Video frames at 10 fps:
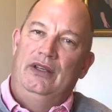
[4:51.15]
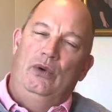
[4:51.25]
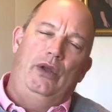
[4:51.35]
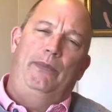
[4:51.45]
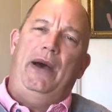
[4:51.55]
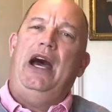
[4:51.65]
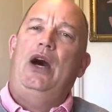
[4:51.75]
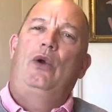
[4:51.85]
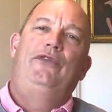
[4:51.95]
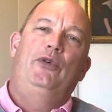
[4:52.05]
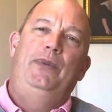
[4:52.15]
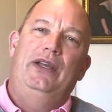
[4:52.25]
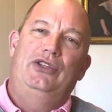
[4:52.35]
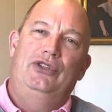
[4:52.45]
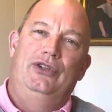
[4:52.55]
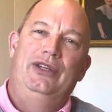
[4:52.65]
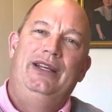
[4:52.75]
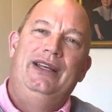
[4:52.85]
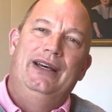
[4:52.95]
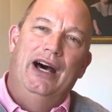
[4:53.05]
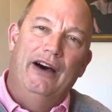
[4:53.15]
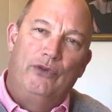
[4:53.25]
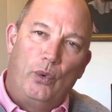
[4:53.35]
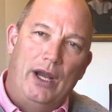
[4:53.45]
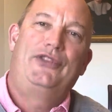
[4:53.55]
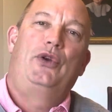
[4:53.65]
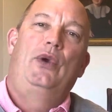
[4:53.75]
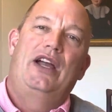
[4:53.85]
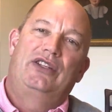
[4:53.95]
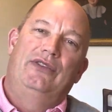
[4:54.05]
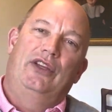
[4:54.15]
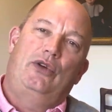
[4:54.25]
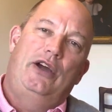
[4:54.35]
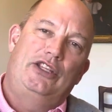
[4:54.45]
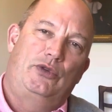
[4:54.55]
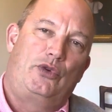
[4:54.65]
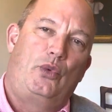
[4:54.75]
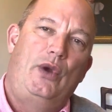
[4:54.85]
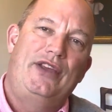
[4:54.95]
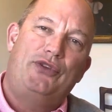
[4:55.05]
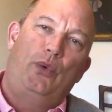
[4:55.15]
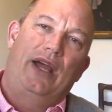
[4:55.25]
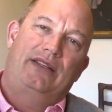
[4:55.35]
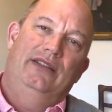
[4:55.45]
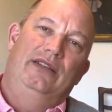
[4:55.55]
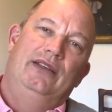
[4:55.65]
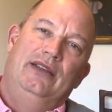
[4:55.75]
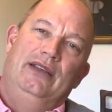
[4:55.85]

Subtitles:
What a powerful picture of resurrection, that Christ was resurrected